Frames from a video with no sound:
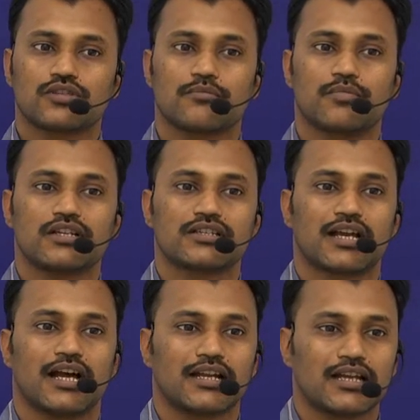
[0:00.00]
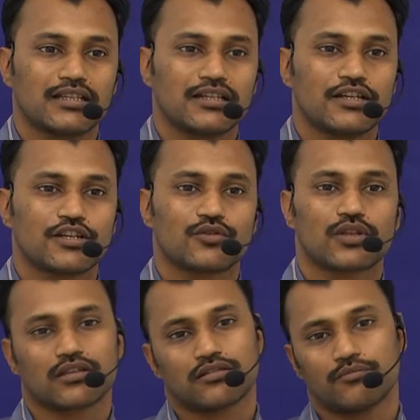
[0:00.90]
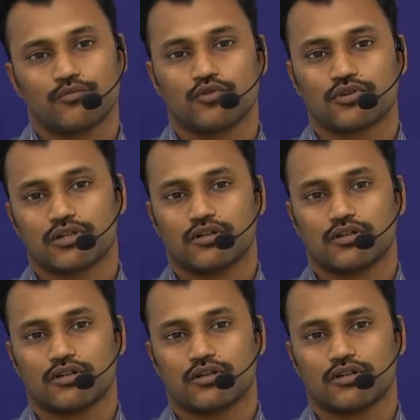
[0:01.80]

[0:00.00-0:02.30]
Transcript: he builds another during the Port